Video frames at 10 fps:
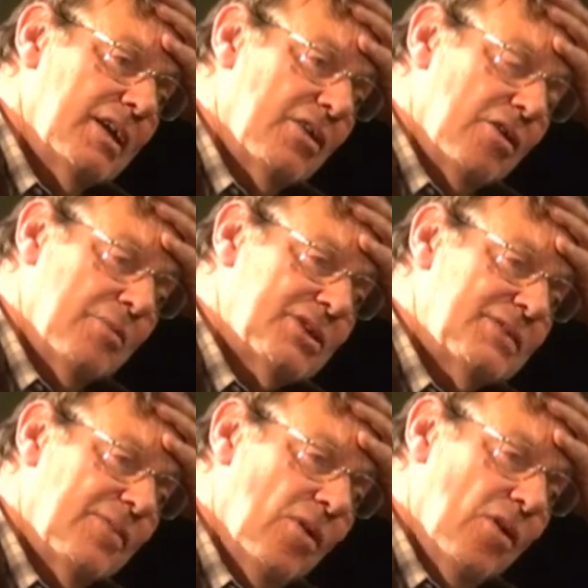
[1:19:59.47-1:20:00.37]

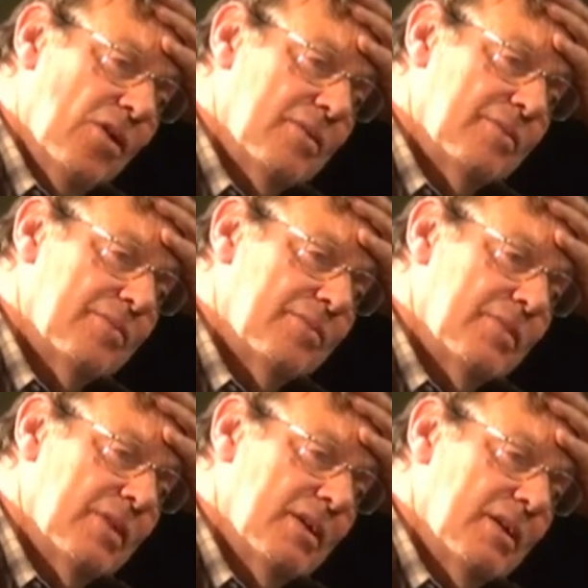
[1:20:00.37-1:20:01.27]
Economists for
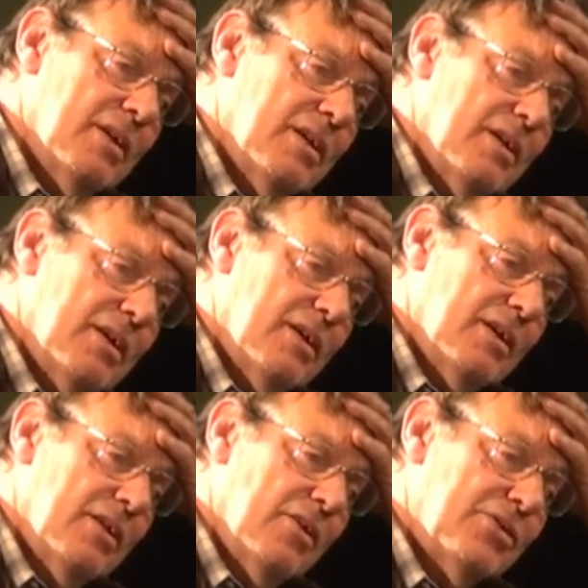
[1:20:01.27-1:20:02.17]

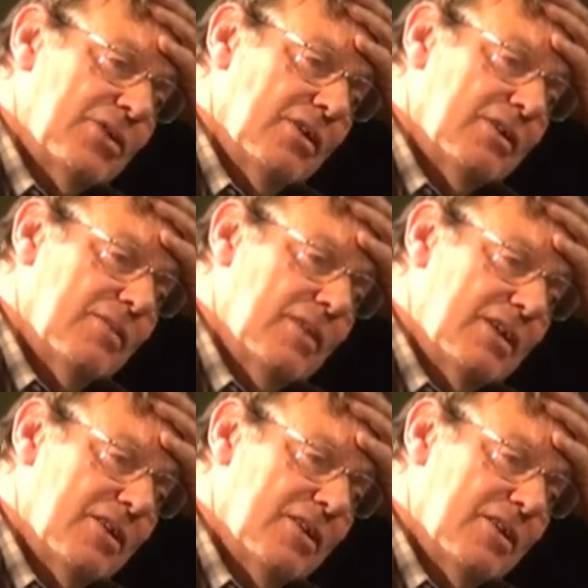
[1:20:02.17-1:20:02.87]
an Alternative